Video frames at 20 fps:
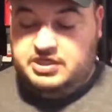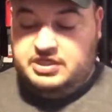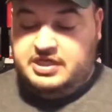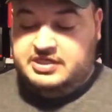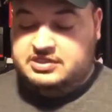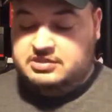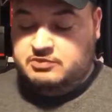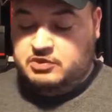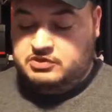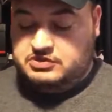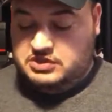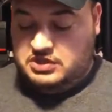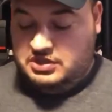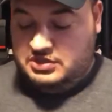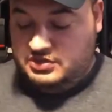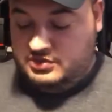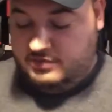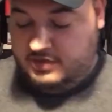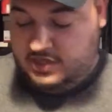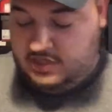That's the most
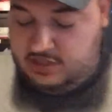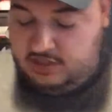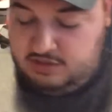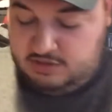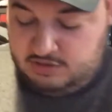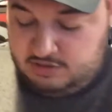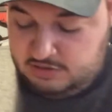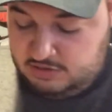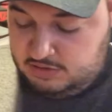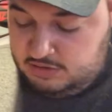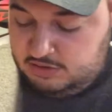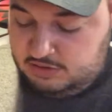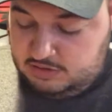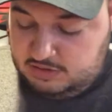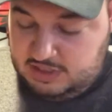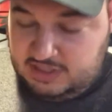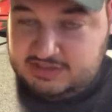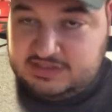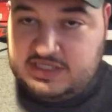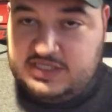underrated.
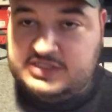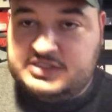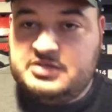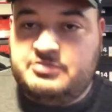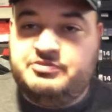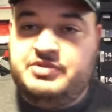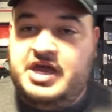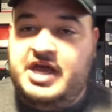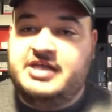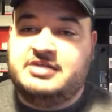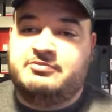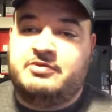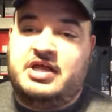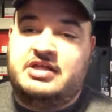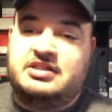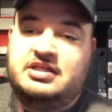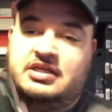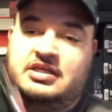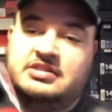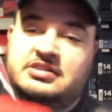Not saying it's the best, but I
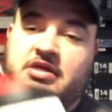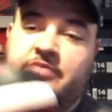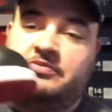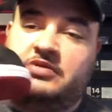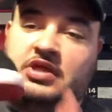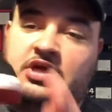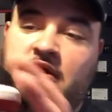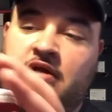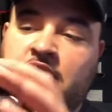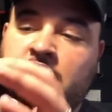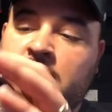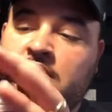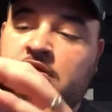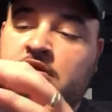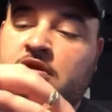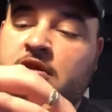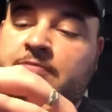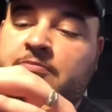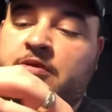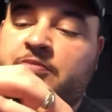think it's up there.
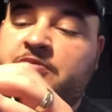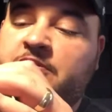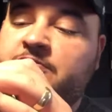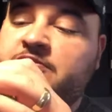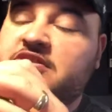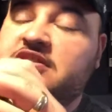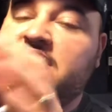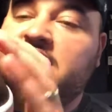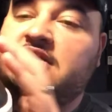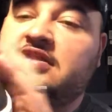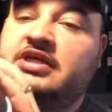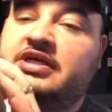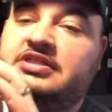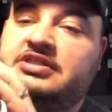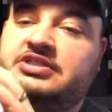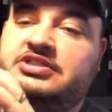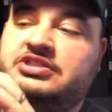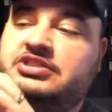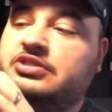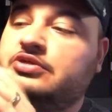But people just didn't like
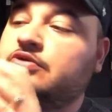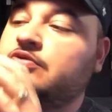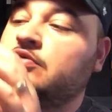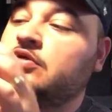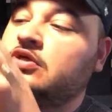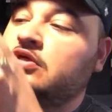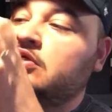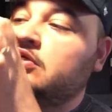the shoe.